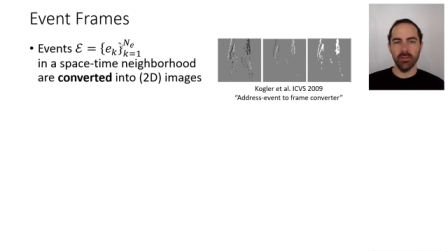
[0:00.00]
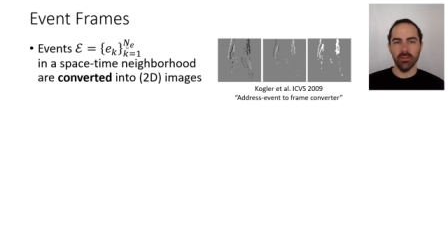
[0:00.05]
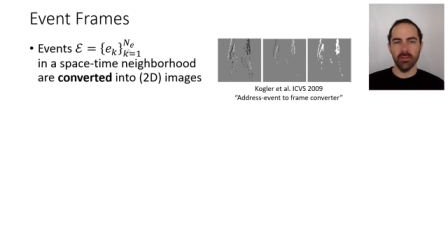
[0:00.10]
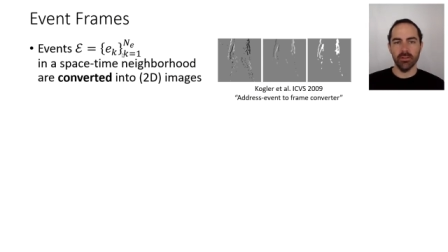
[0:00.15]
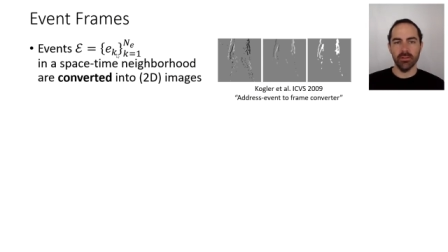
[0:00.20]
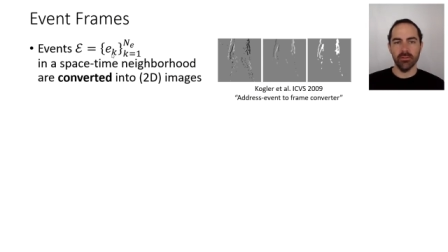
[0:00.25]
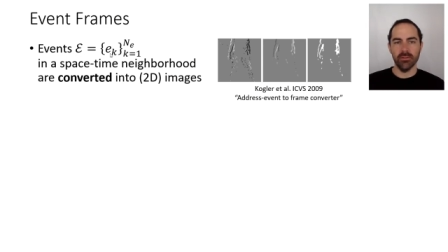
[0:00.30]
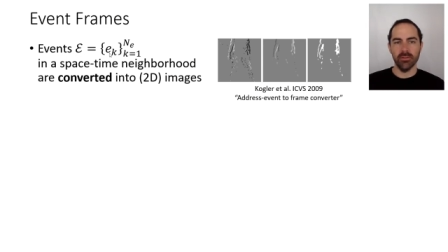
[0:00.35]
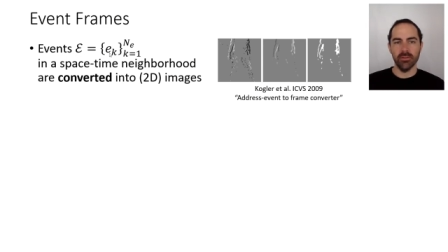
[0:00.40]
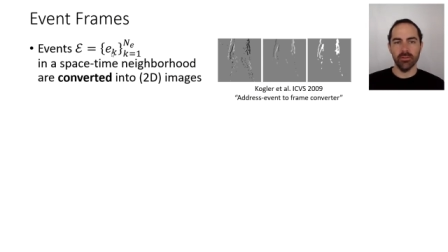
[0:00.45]

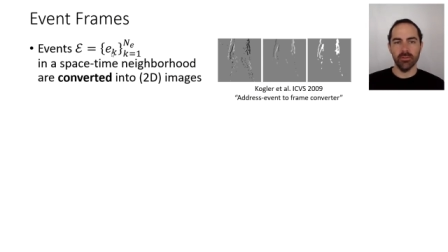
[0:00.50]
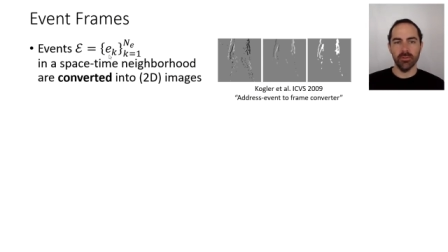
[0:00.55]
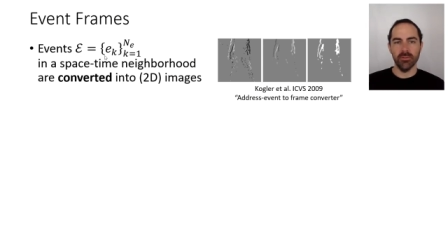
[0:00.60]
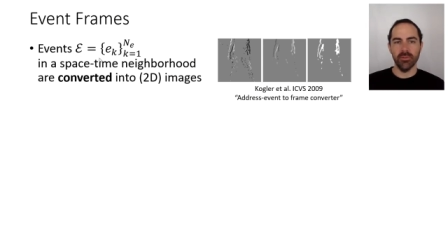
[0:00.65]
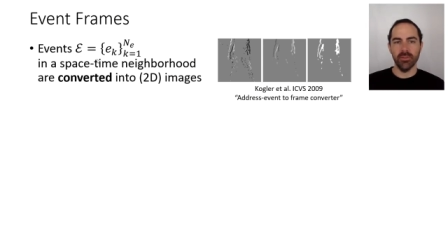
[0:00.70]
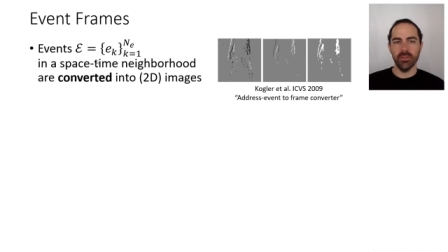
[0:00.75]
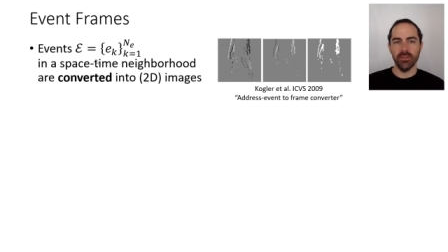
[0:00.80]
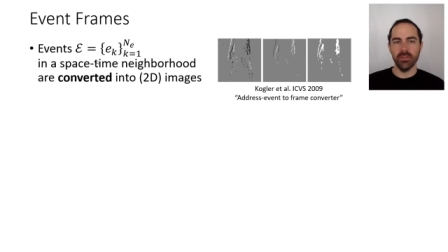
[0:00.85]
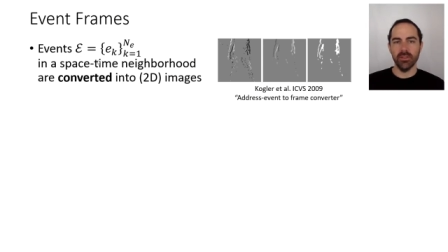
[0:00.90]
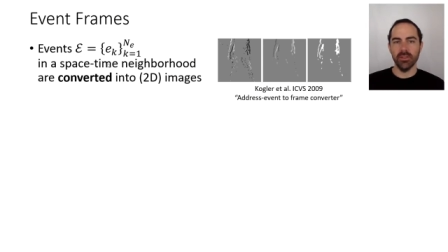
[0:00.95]
uh, some
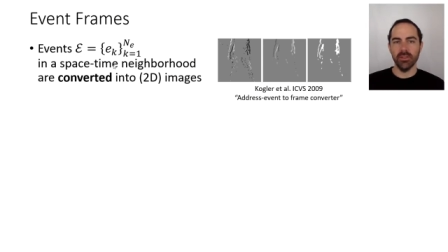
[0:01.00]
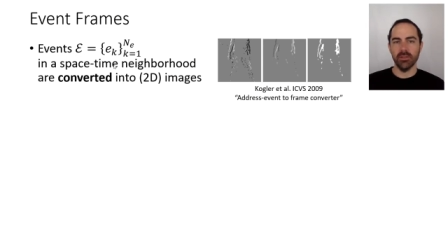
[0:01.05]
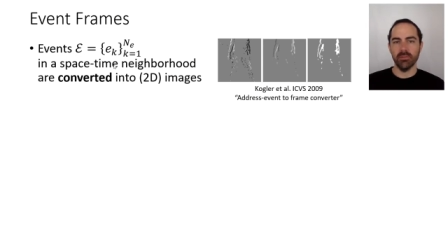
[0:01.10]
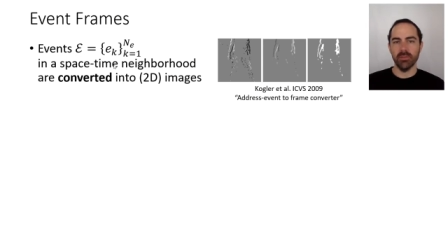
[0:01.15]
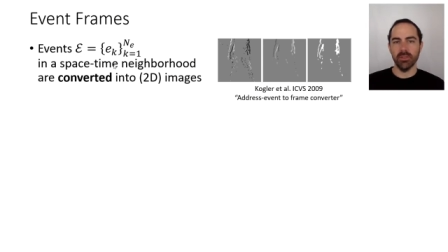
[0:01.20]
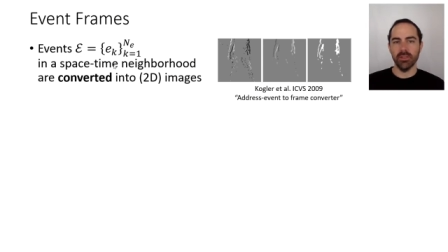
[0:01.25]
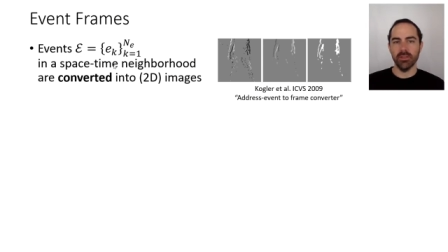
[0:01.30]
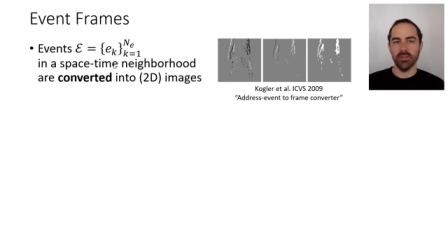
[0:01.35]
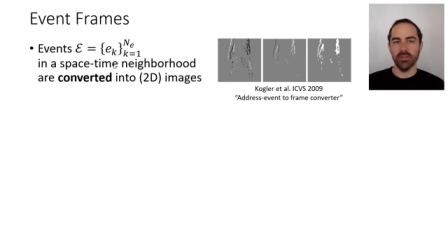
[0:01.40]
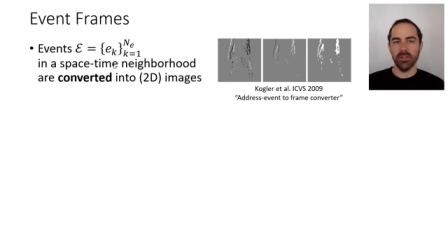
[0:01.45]
events in
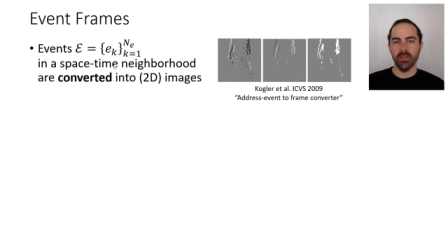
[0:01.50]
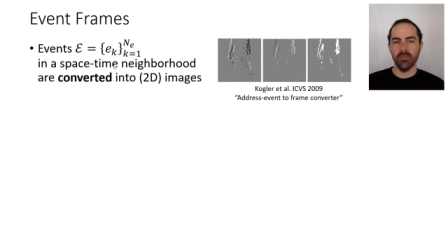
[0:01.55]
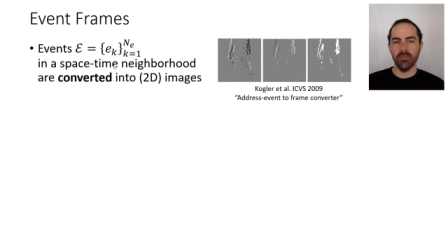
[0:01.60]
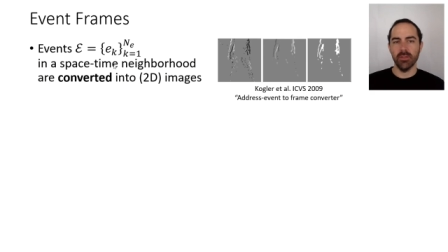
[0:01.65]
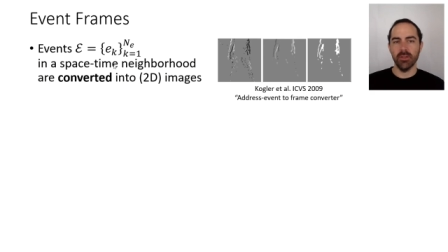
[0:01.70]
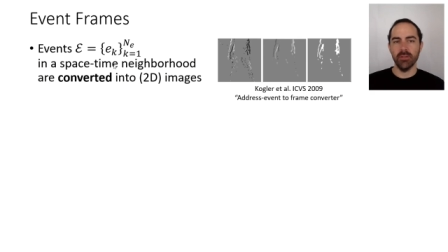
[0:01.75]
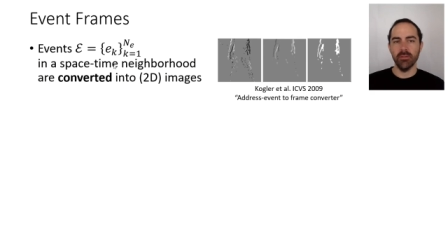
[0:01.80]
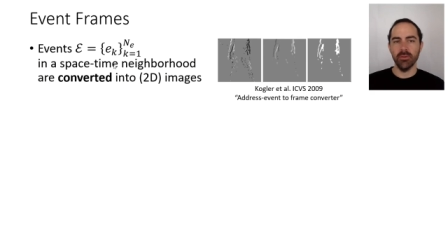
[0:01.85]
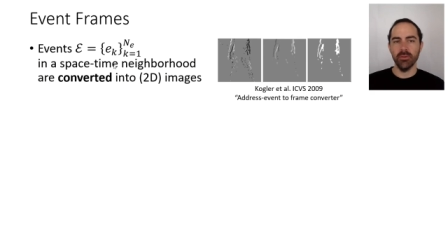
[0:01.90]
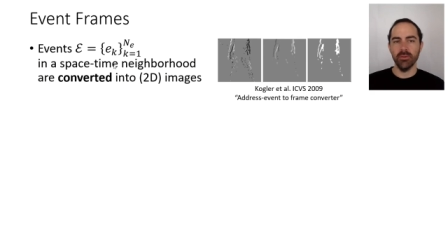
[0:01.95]
space-time
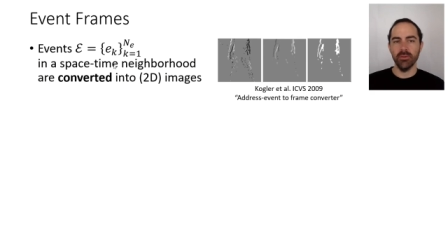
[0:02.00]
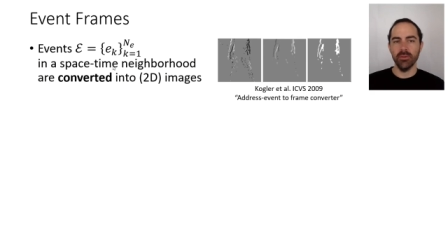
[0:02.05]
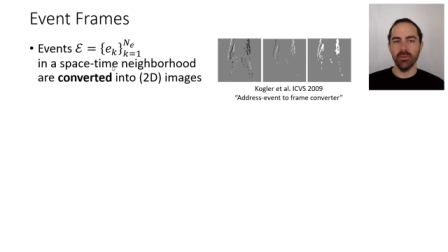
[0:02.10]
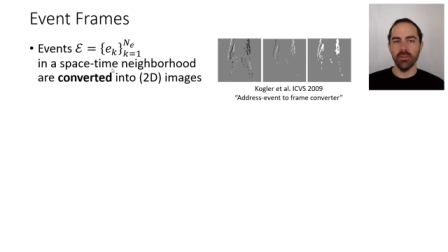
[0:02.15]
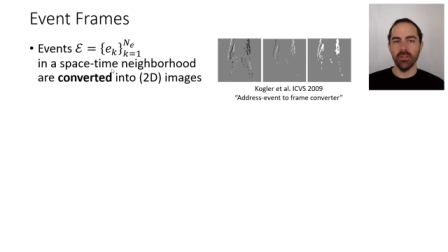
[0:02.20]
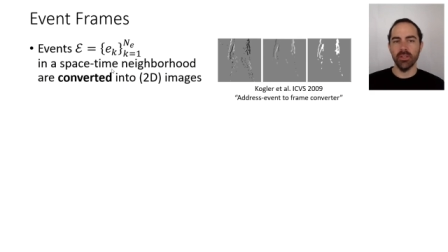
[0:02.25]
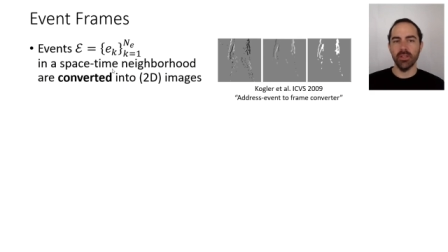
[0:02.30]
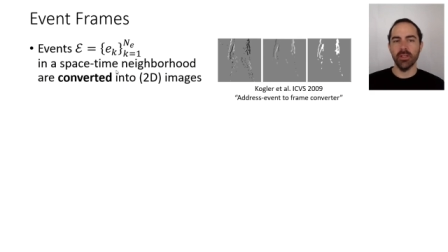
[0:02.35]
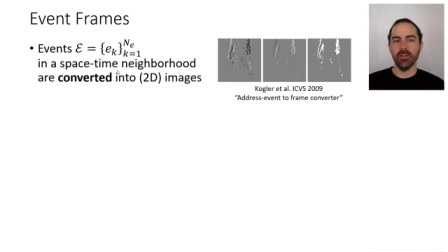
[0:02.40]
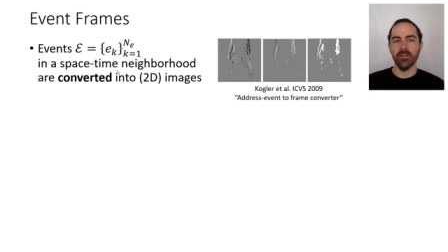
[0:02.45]

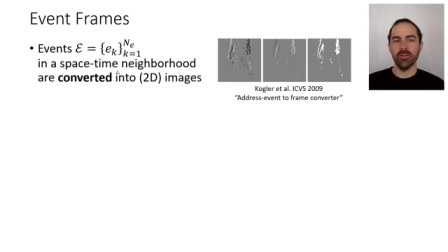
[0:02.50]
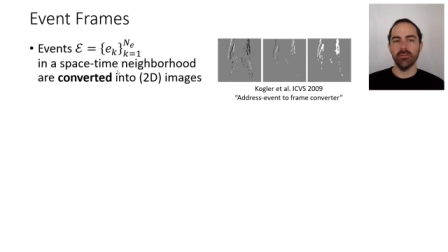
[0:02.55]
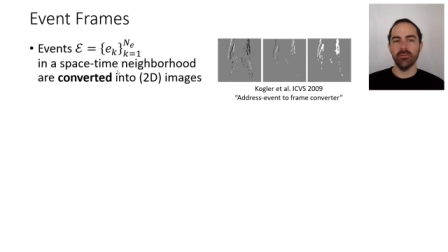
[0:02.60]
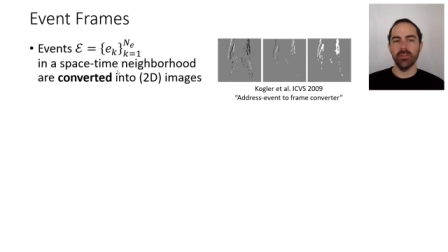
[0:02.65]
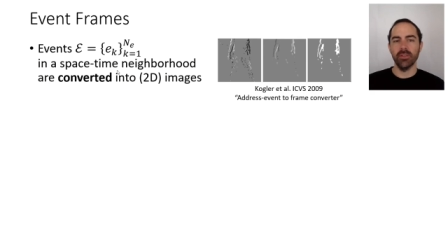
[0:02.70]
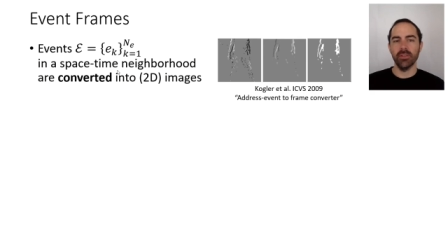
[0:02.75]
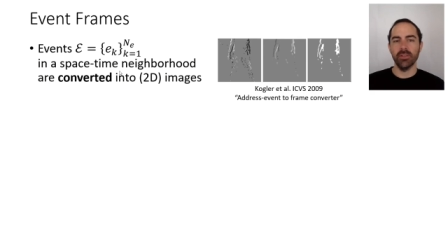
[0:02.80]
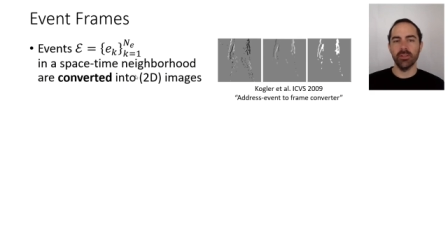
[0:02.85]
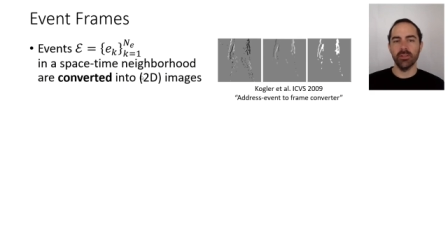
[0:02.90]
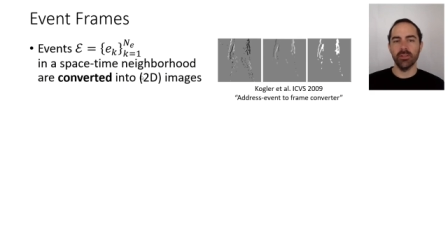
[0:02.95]
neighborhood, they are
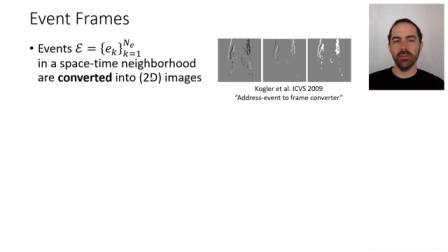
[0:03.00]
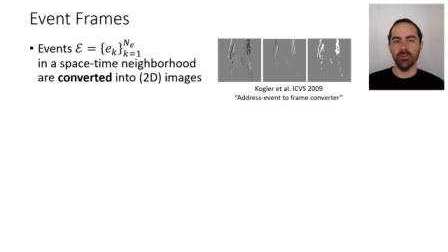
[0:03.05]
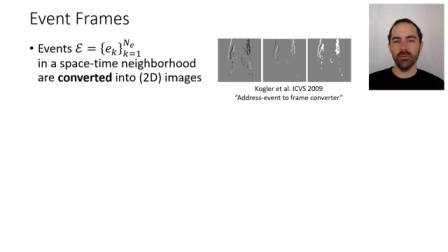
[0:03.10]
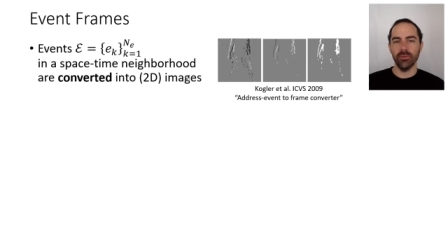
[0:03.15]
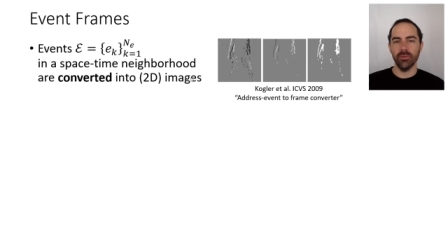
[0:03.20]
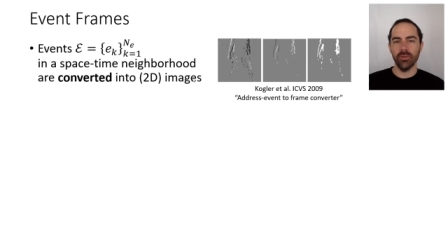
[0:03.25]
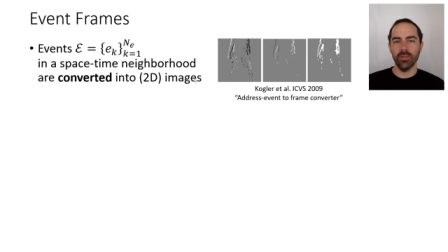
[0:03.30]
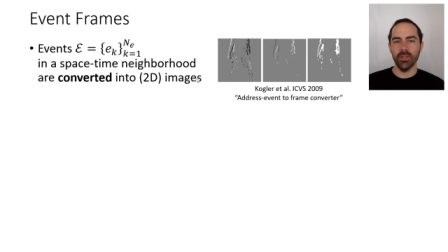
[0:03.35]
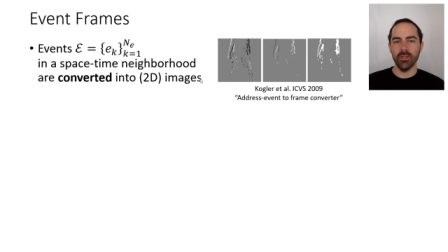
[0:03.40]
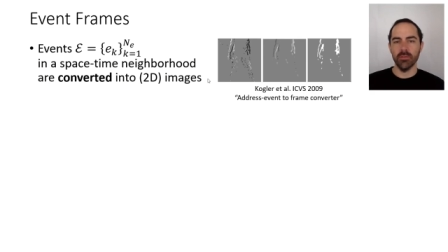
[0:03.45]
converted into
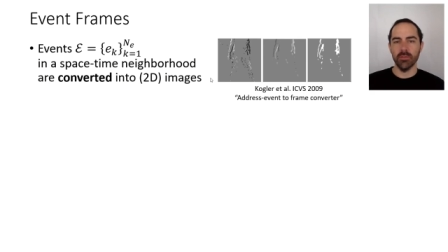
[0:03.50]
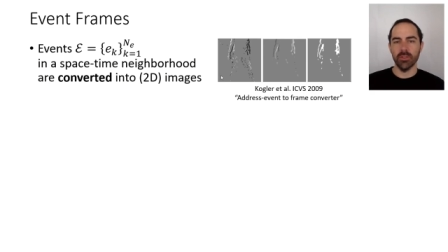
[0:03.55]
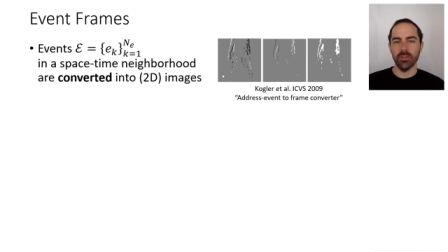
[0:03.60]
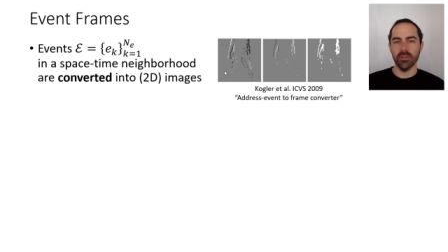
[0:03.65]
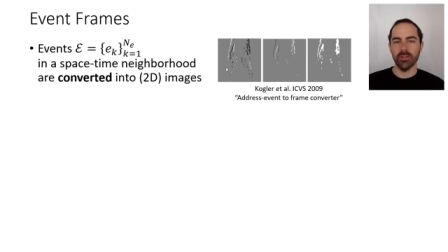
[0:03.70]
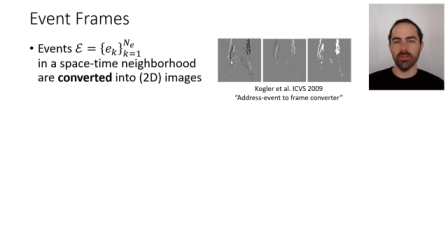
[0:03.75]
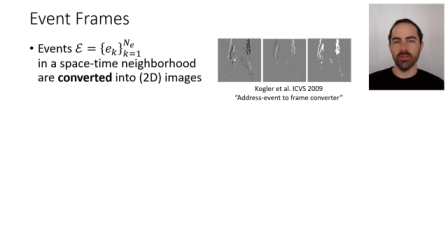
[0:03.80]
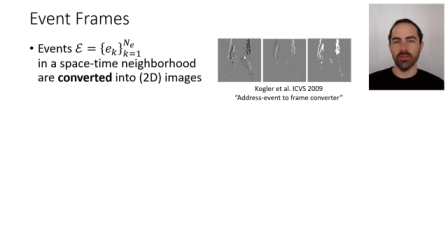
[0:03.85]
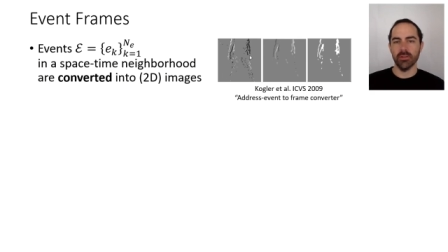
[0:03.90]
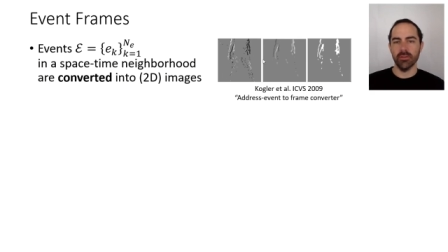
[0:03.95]
2D
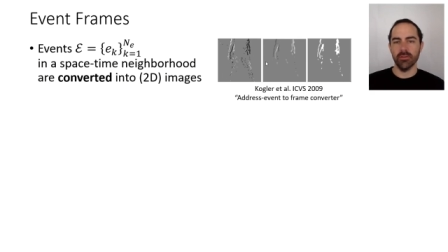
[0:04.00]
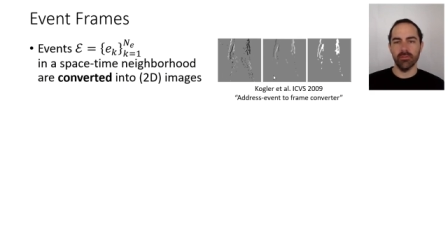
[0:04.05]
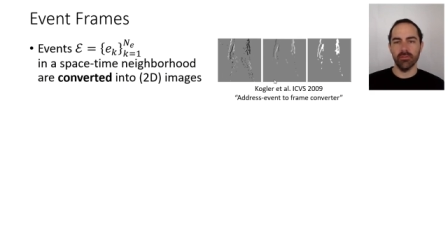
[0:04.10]
images,